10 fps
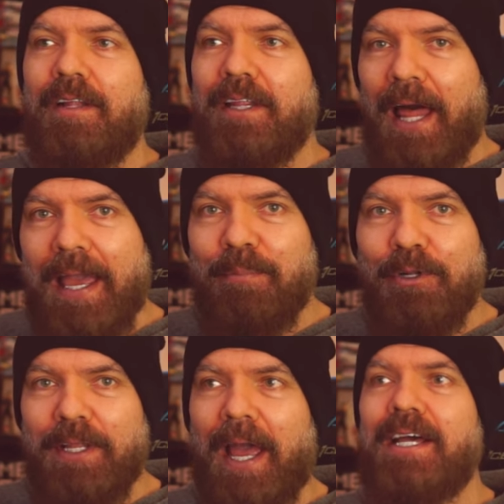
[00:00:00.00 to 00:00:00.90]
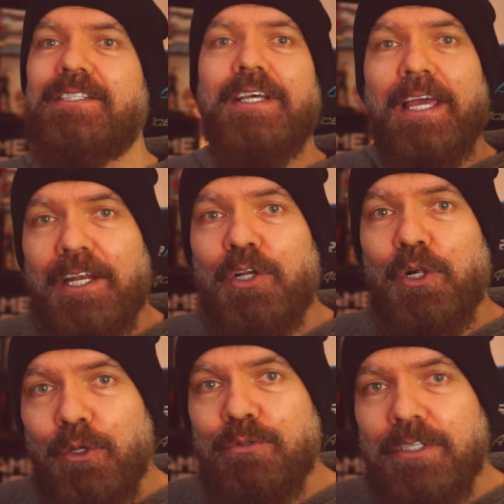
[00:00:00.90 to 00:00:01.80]
labeled as
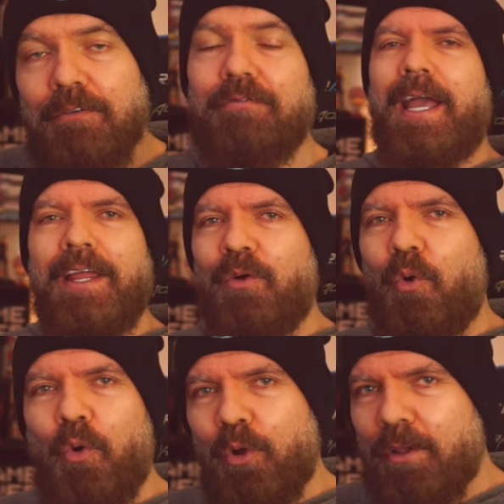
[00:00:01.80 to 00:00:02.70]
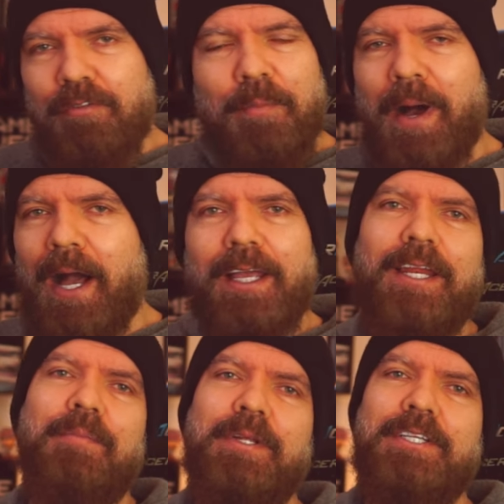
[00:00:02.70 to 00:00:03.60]
inclusive. In all of the
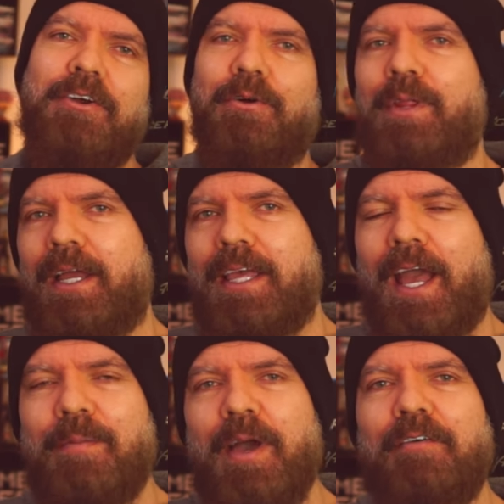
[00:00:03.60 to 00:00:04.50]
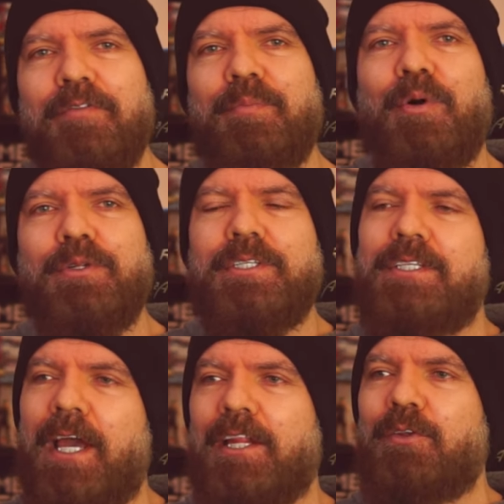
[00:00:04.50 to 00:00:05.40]
marketing material that came out for Baldur's
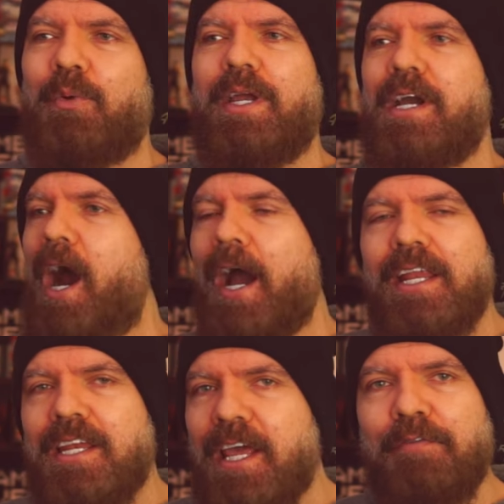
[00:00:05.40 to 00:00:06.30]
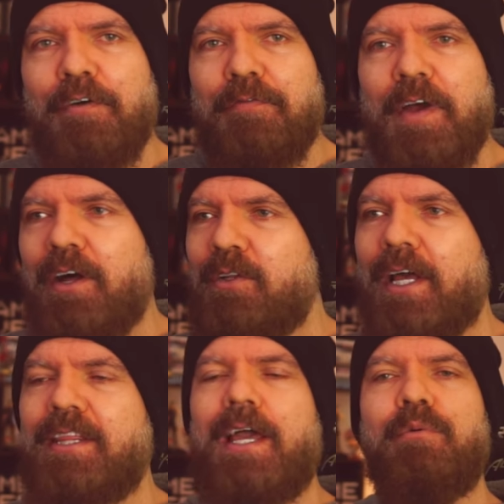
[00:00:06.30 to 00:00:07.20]
Gate 3, I never felt
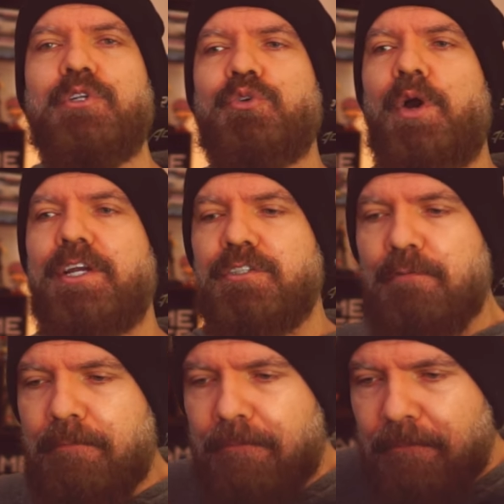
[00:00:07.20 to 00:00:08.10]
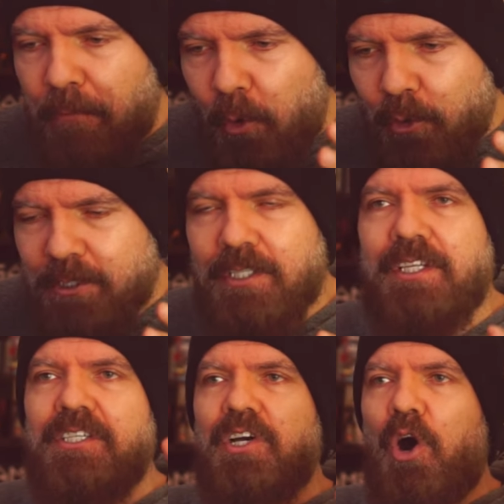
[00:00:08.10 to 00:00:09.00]
like they were trying to force
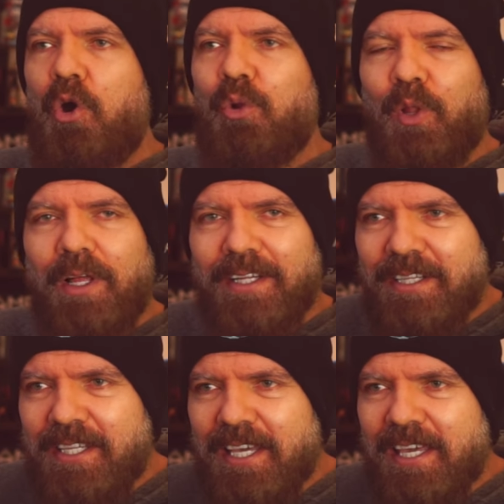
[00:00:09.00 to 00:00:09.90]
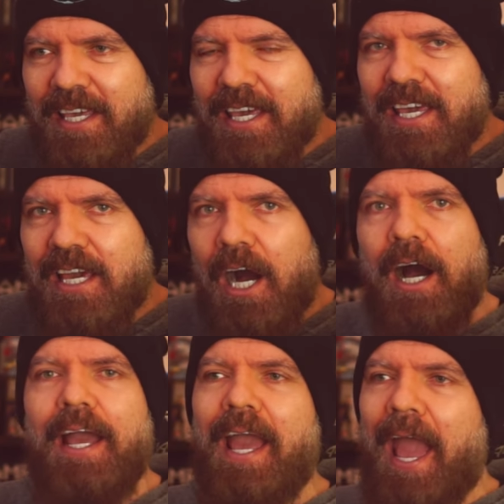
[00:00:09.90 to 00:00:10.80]
this whole
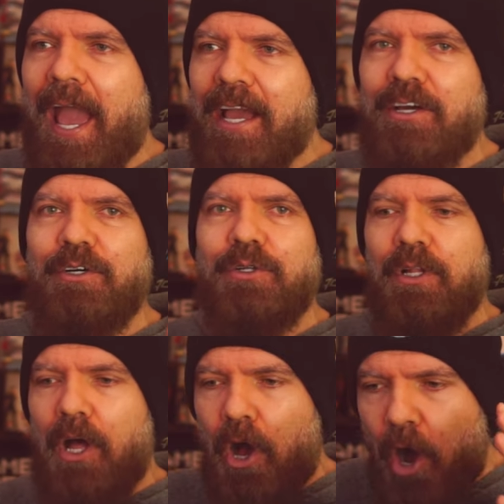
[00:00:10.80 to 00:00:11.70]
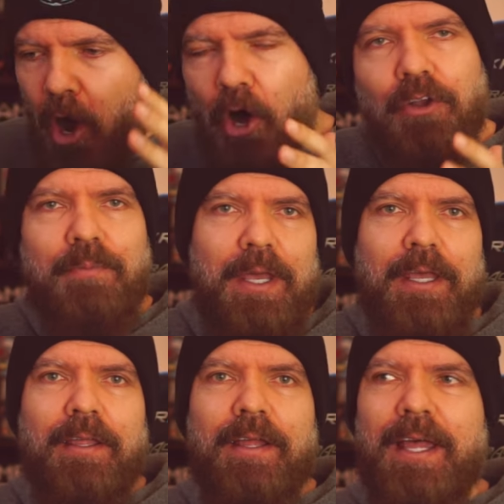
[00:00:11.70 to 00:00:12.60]
DEI angle on
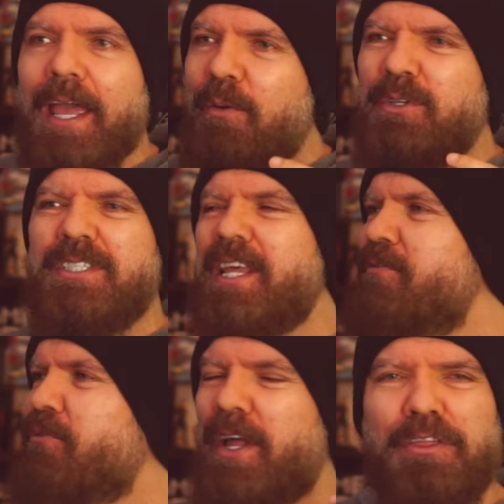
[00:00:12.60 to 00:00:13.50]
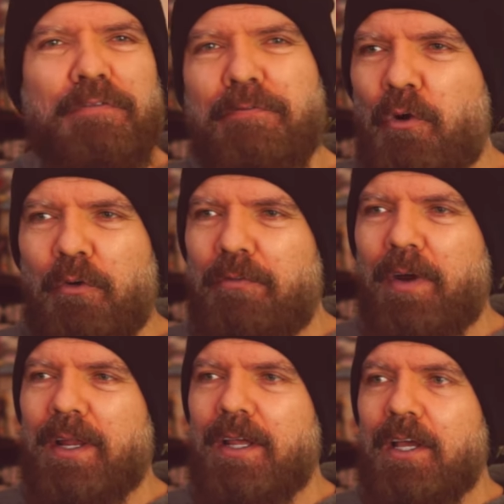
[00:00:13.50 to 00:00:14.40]
me. It was never at the forefront.